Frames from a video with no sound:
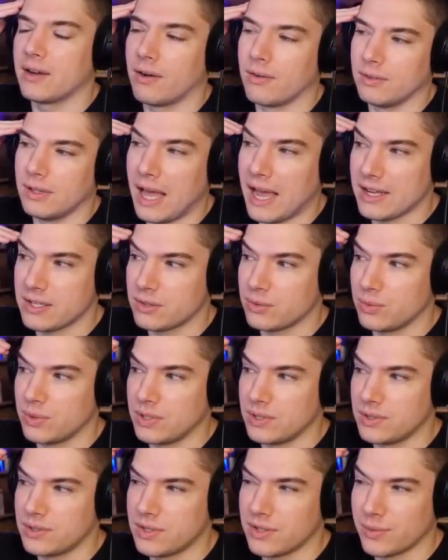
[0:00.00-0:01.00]
our last
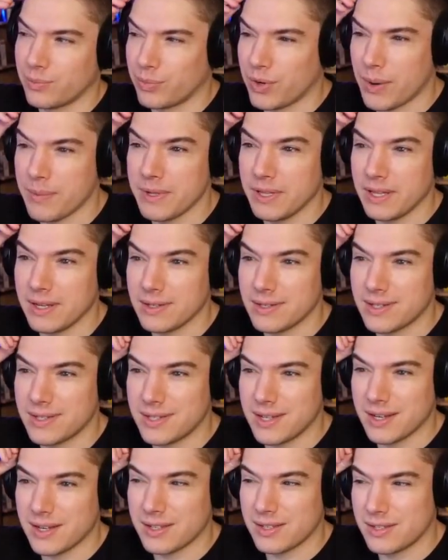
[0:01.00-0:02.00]
one took probably like
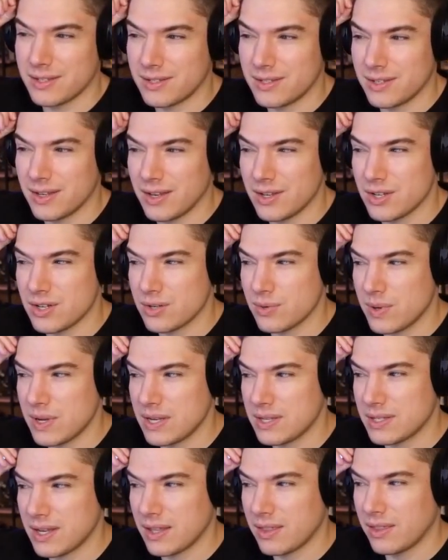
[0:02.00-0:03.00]
six ish
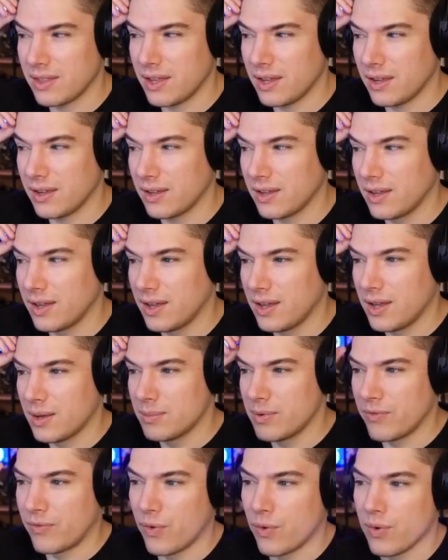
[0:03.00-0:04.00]
weeks, I think,
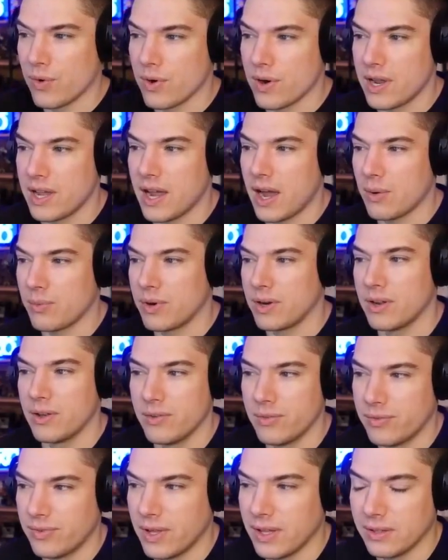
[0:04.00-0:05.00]
before he got rid
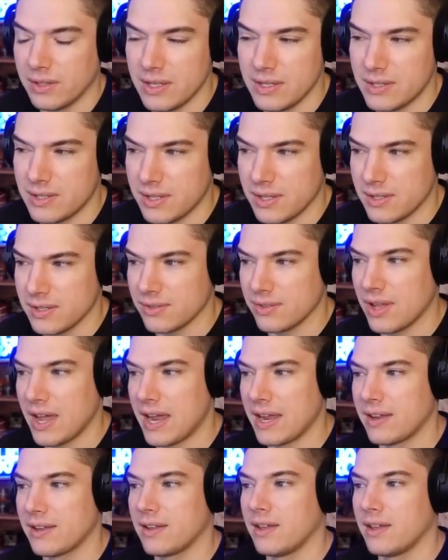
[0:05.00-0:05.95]
of at least his like